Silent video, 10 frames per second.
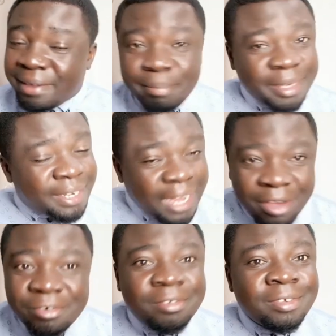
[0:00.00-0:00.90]
But
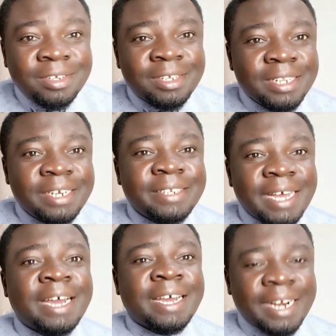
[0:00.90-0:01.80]
now, there is
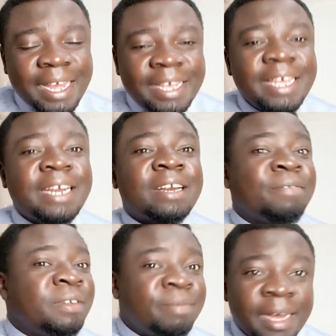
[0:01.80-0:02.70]
a cry in
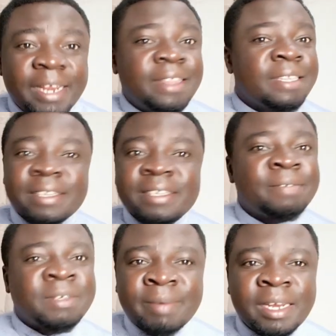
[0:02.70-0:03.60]
Rift Valley. This is
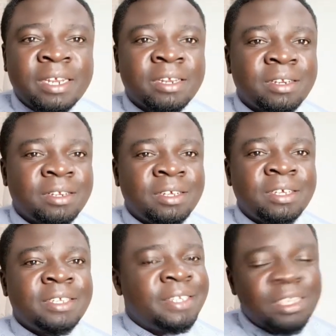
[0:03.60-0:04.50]
Rift Valley.
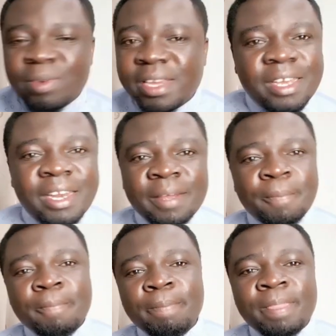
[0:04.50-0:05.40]
Si kwengine,
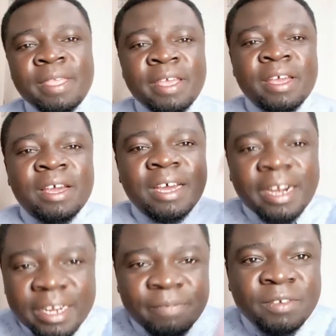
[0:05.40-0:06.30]

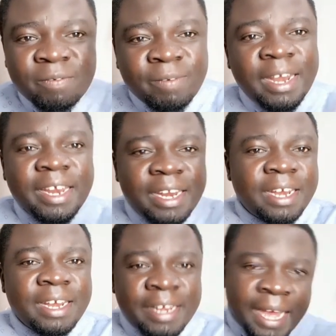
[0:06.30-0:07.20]
Rift Valley
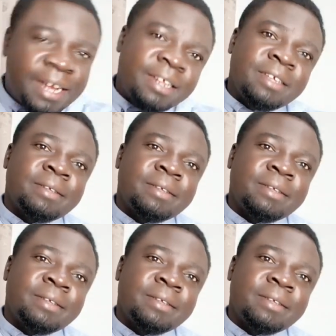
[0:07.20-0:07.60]
ndani.